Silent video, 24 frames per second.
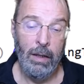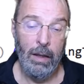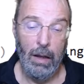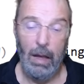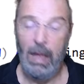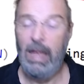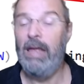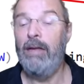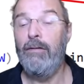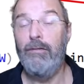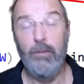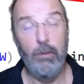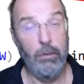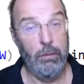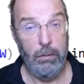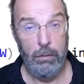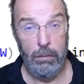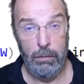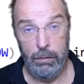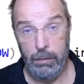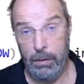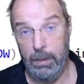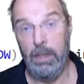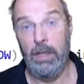If you
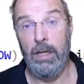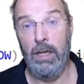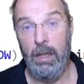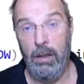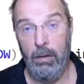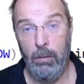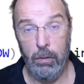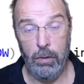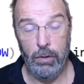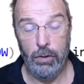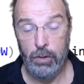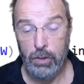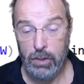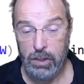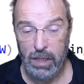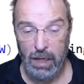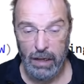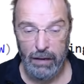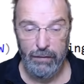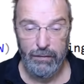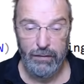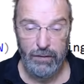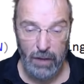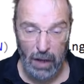really want to
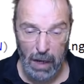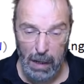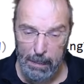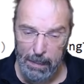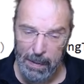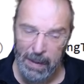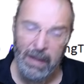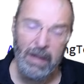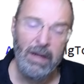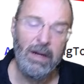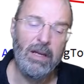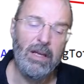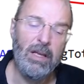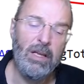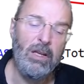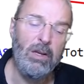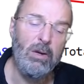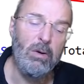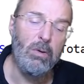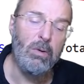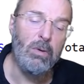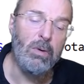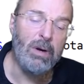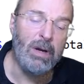save typing,
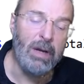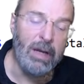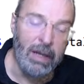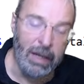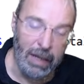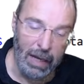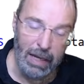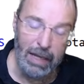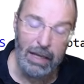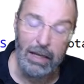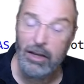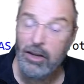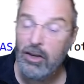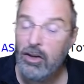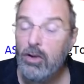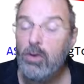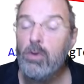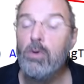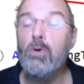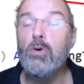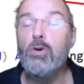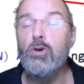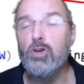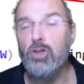you can
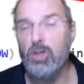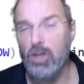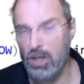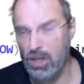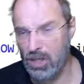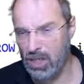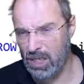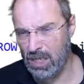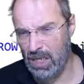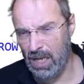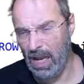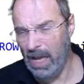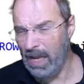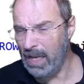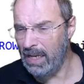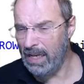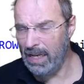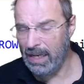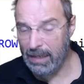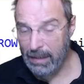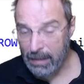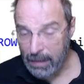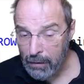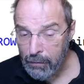use a
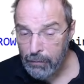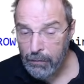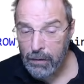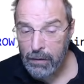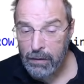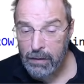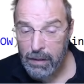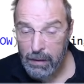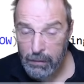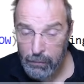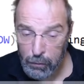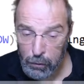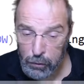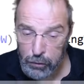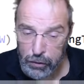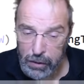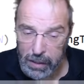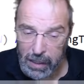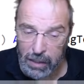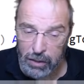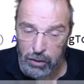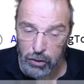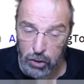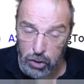slightly different default. You
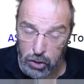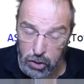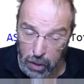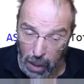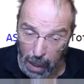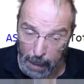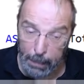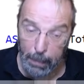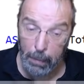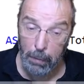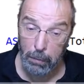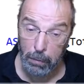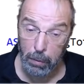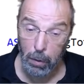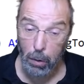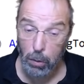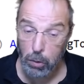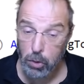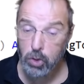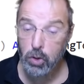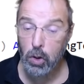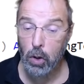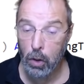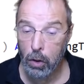can just type
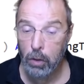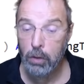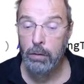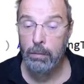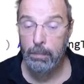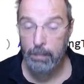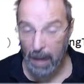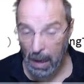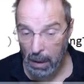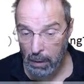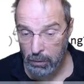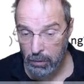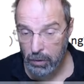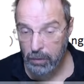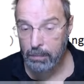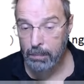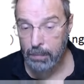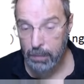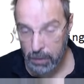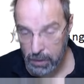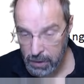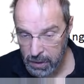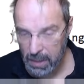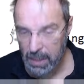rows unbounded
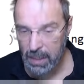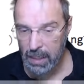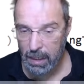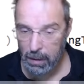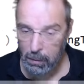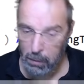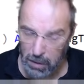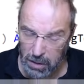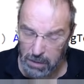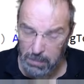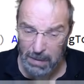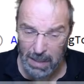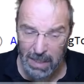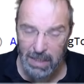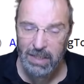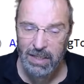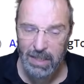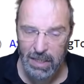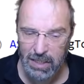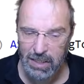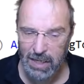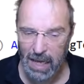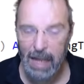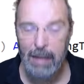preceding, which means
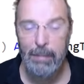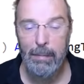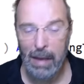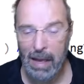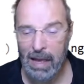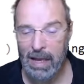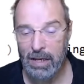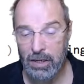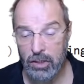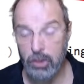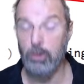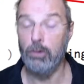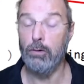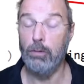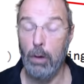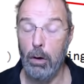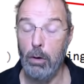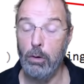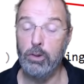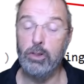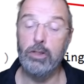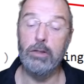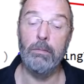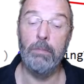the same as
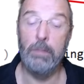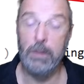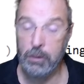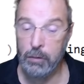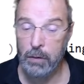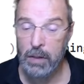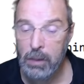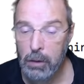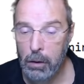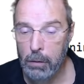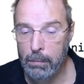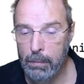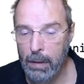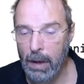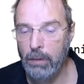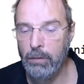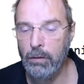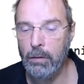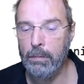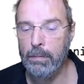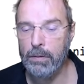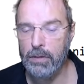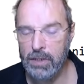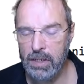rows between
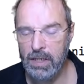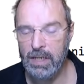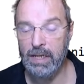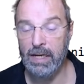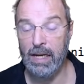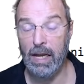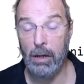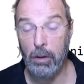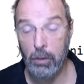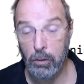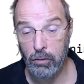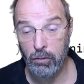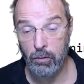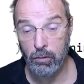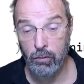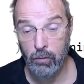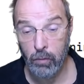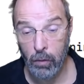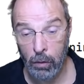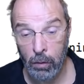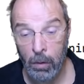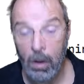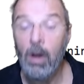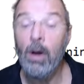unbounded preceding and current
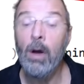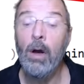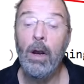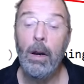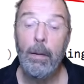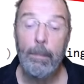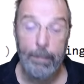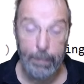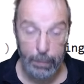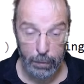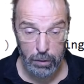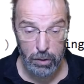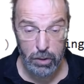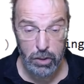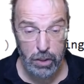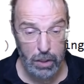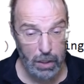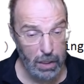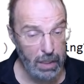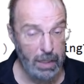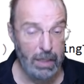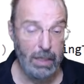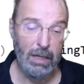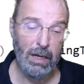row.
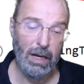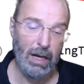Personally,